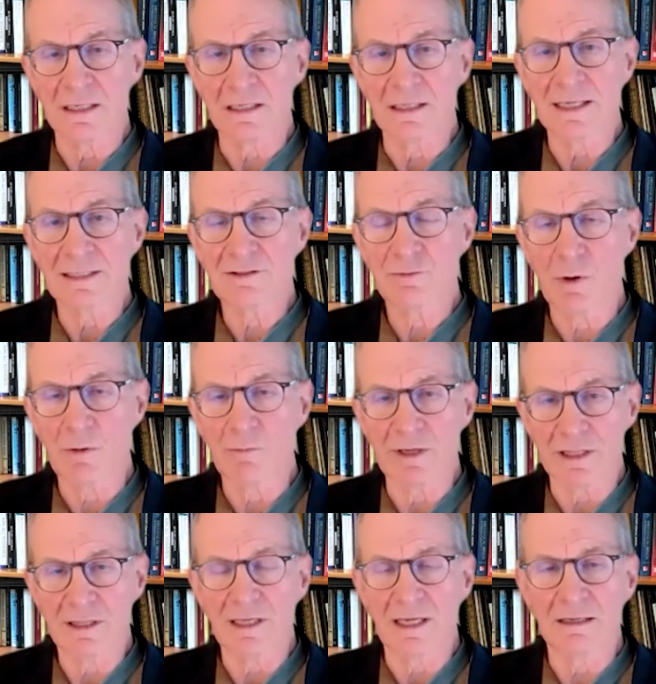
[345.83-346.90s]
And that's what we
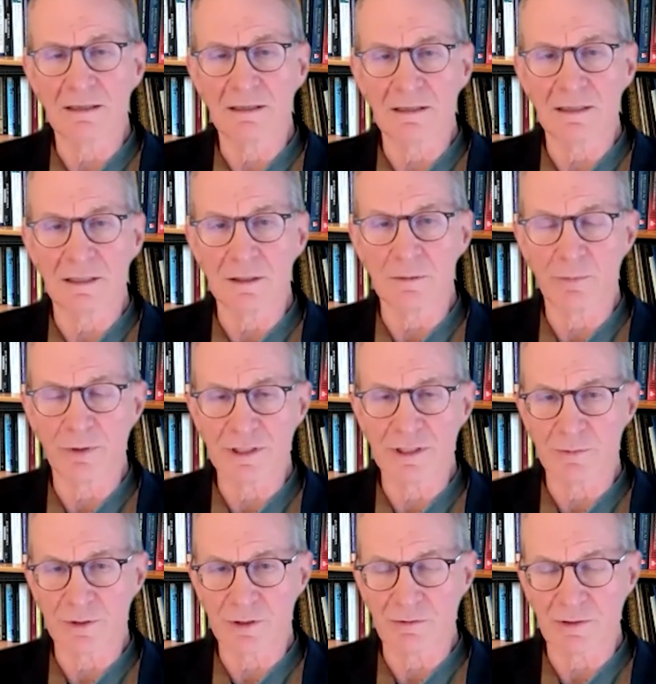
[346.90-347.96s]
think the
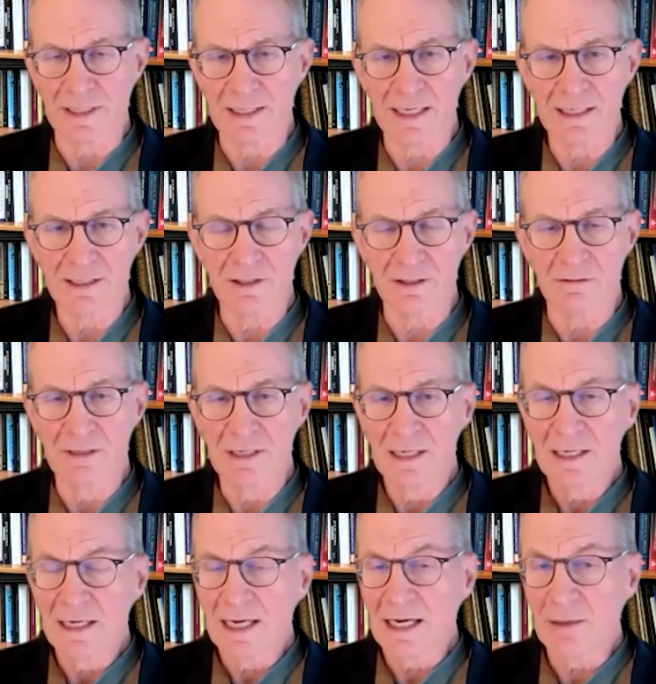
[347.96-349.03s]
principles really get to.
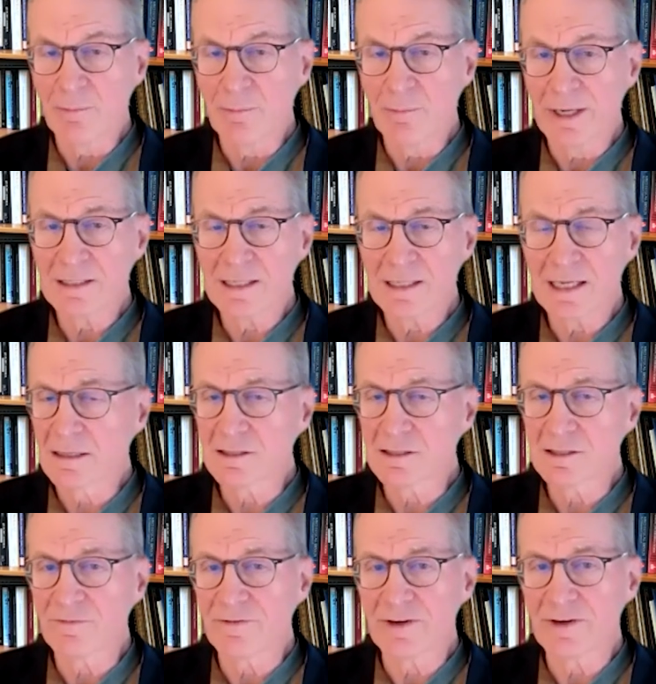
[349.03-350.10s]
And it breaks down to
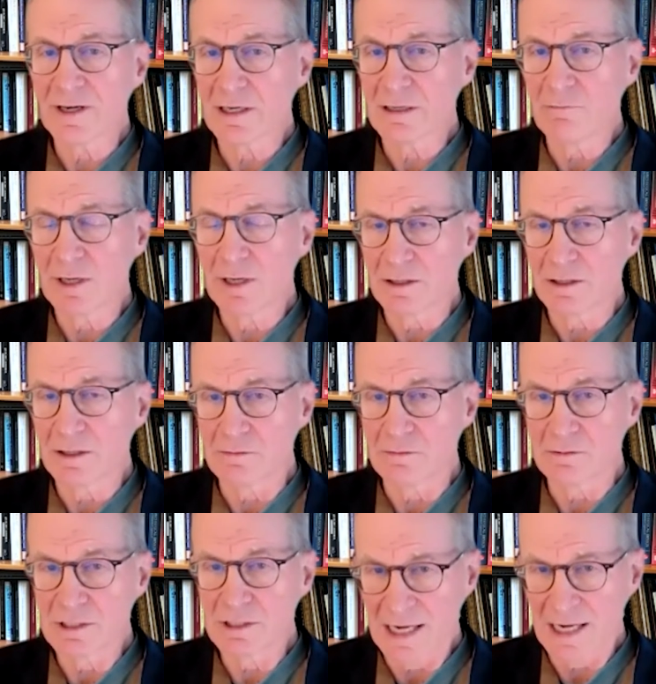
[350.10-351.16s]
some fairly
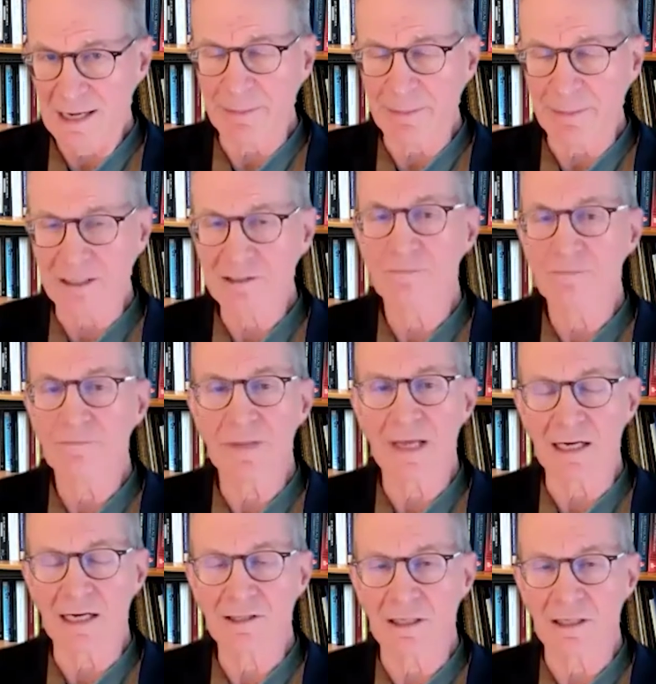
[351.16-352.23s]
well-known topics,
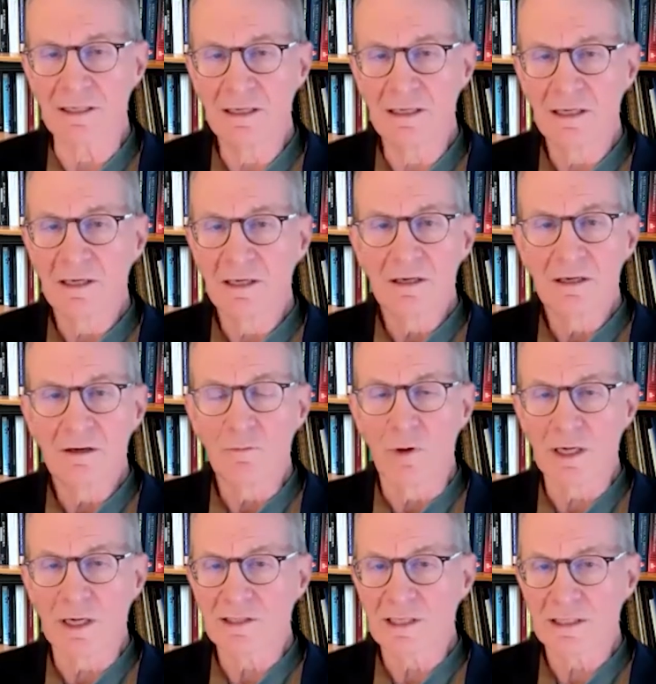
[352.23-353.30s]
actually.
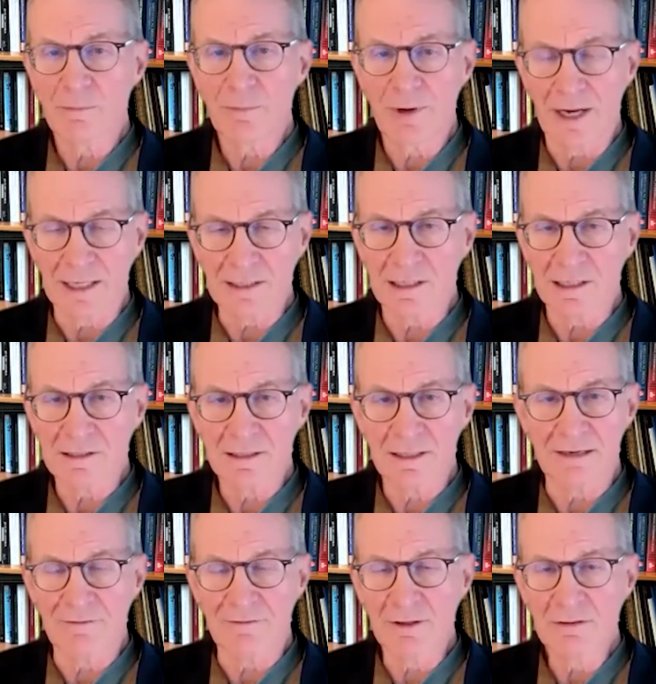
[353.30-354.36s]
One is at the process
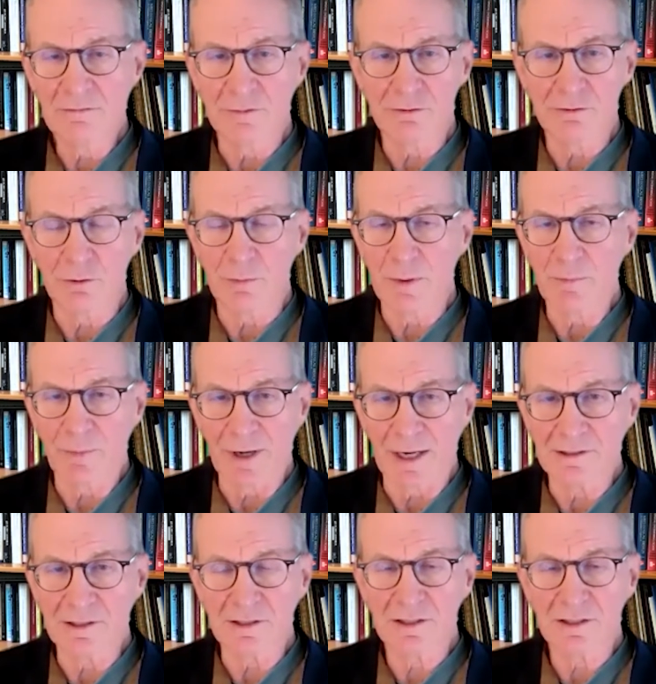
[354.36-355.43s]
level, which would be
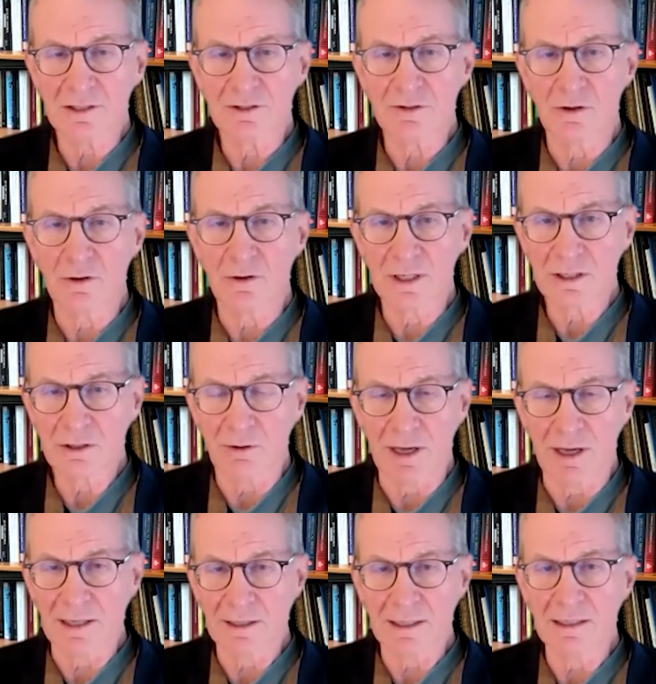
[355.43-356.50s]
process control and
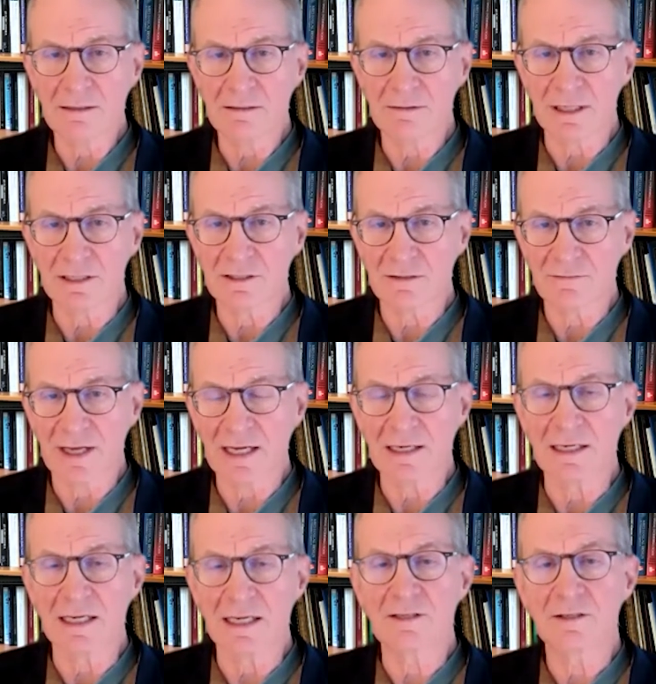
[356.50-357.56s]
quality, things of that
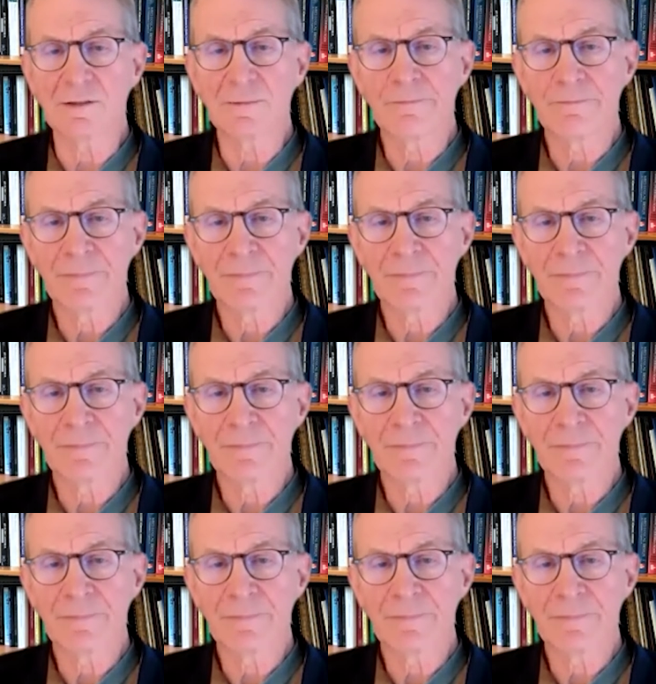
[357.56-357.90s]
nature.